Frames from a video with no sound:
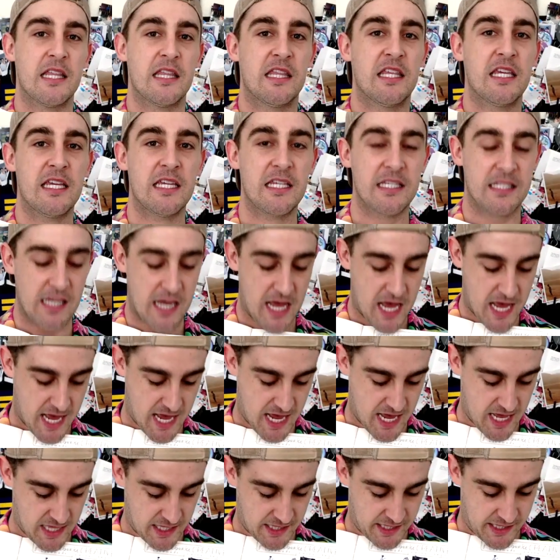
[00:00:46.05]
These
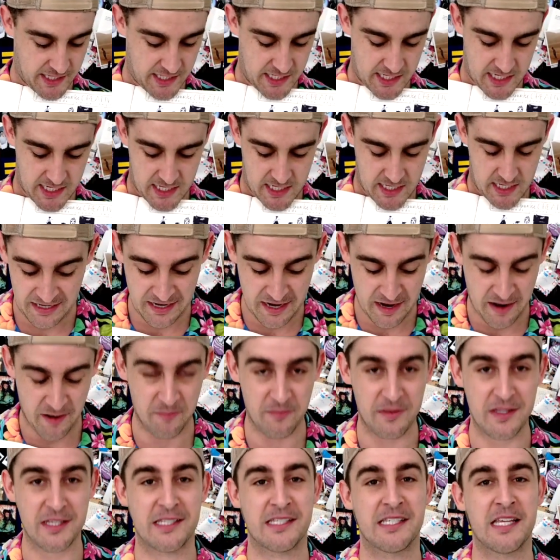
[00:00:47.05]
are
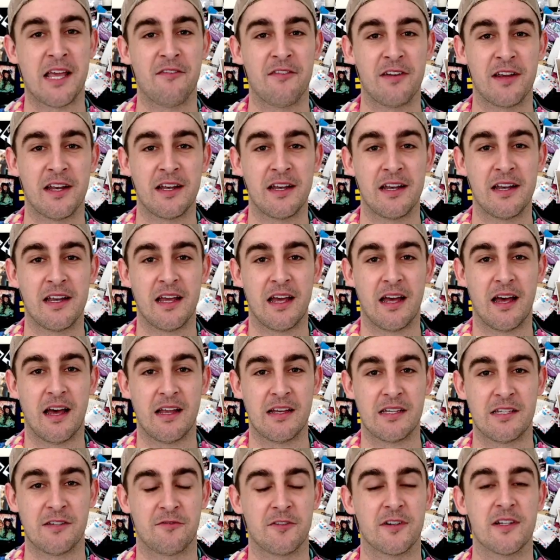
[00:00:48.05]
the 7
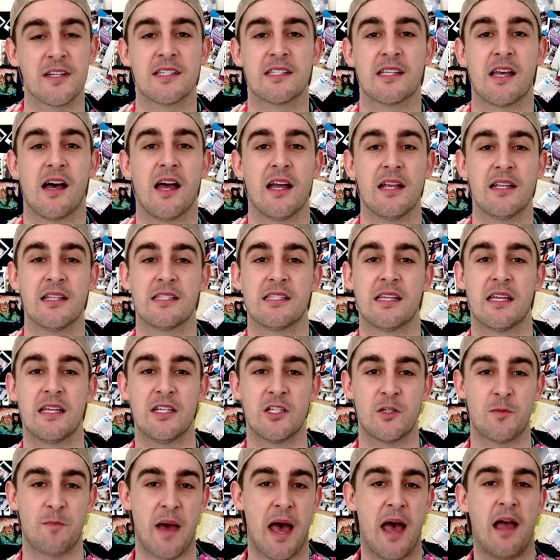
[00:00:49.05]
different designs.
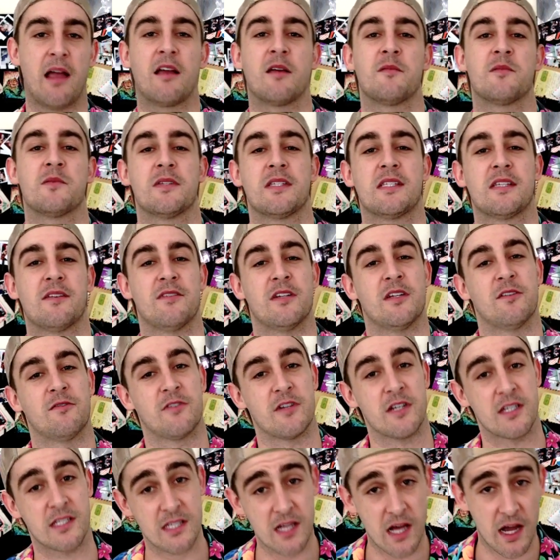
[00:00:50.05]
Each pack comes with 7
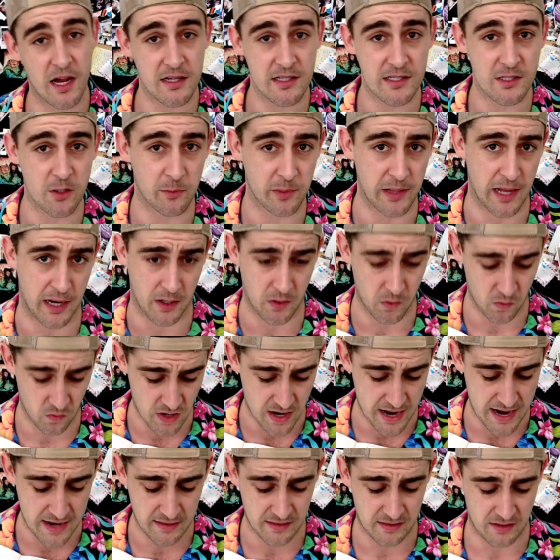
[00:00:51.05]
different designs. They're black and
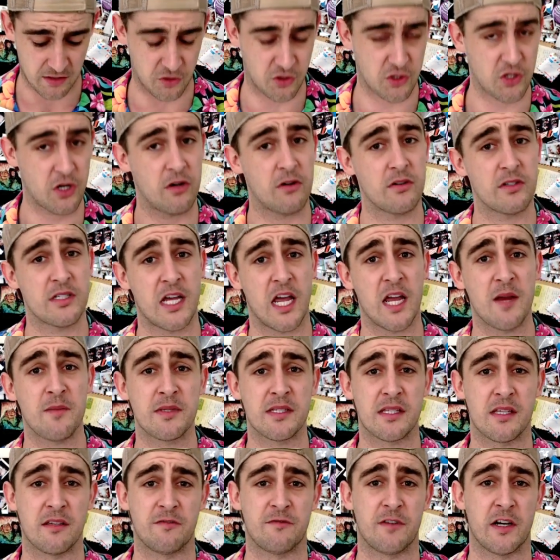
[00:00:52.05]
white. They're journal
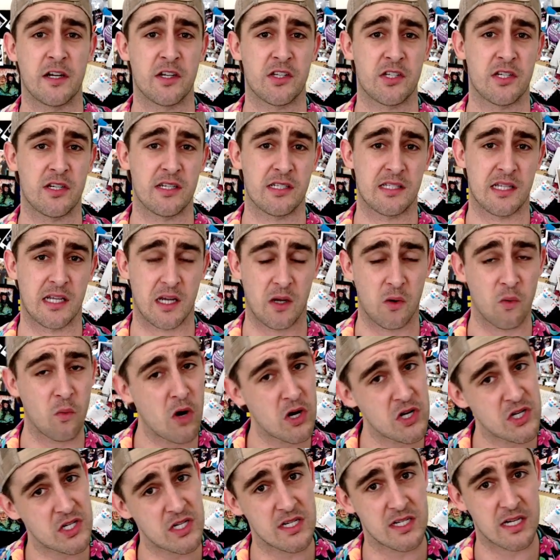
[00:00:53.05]
tapes. They function as like a
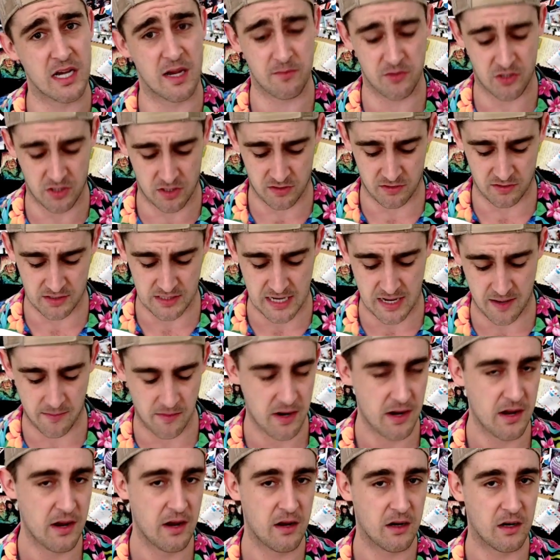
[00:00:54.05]
washi type journal tape,
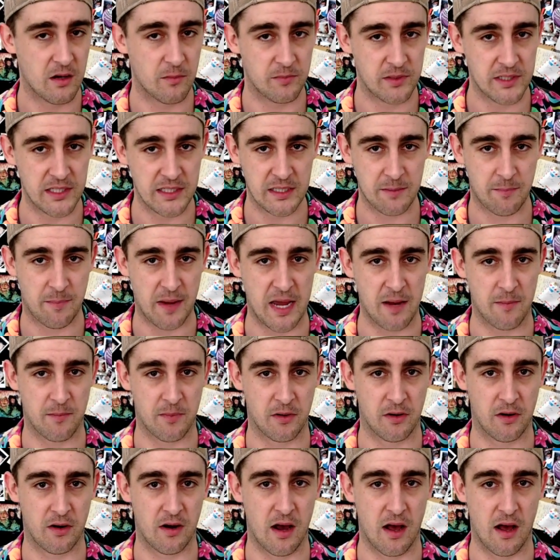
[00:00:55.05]
completely
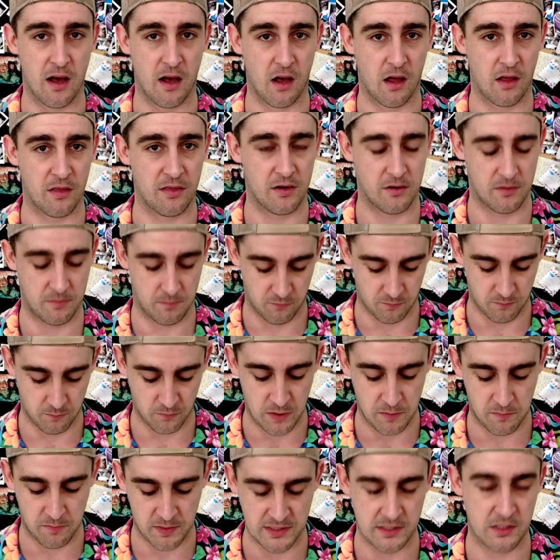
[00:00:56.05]
paper. They're
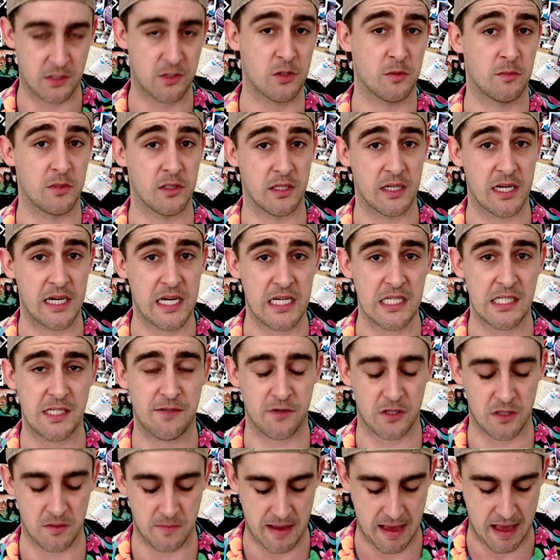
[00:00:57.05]
repositionable
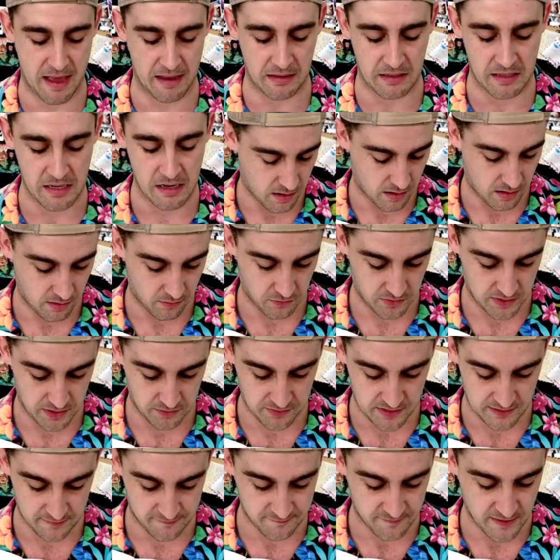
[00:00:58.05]
adhesive on the back. Really,
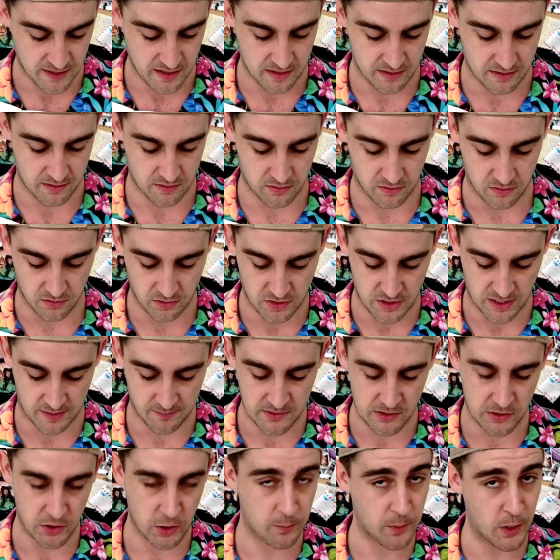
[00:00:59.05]
really fun. All
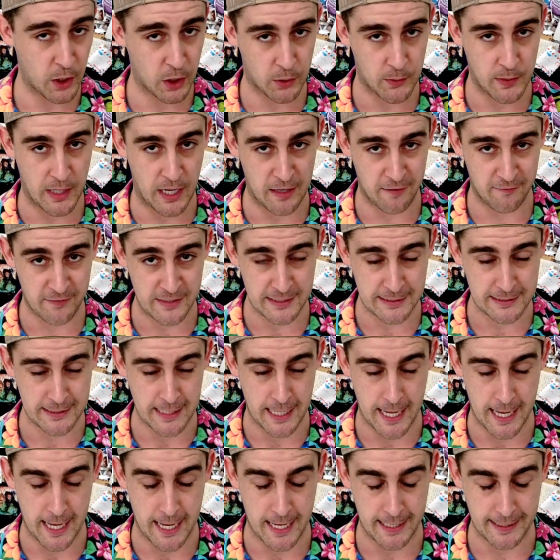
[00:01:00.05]
James Luke Burke Creative
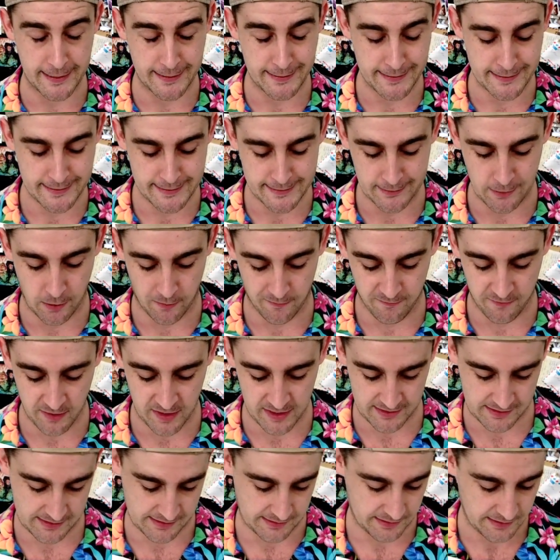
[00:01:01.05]
designs,
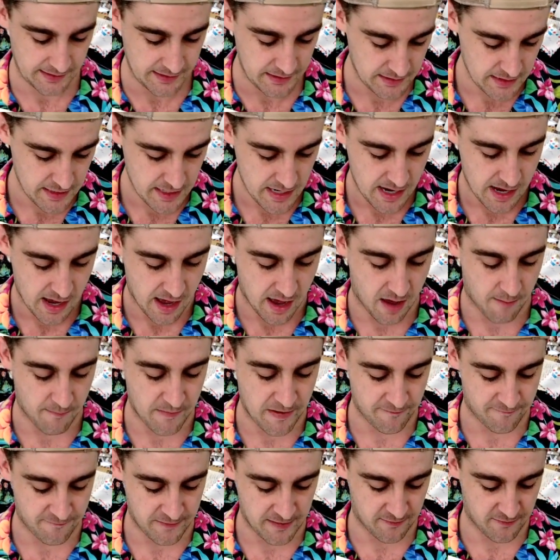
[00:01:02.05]
obviously.
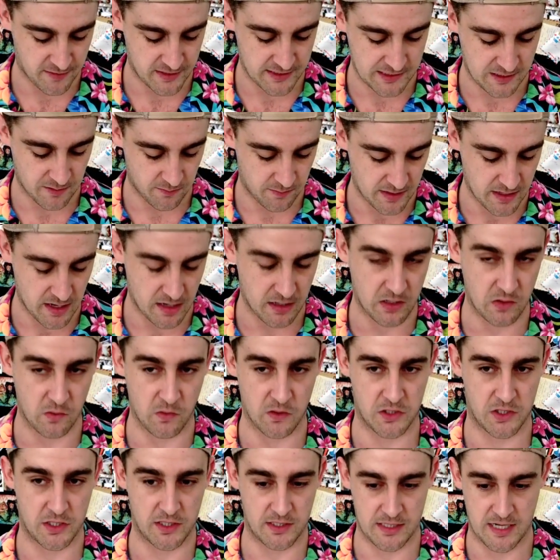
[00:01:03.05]
My favorite is the Bianca
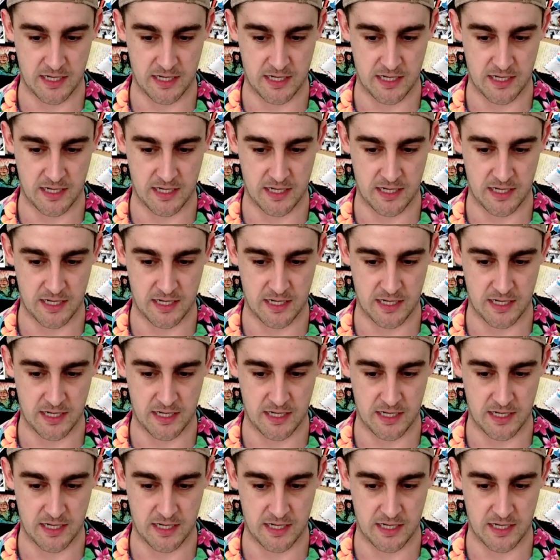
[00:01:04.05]
washi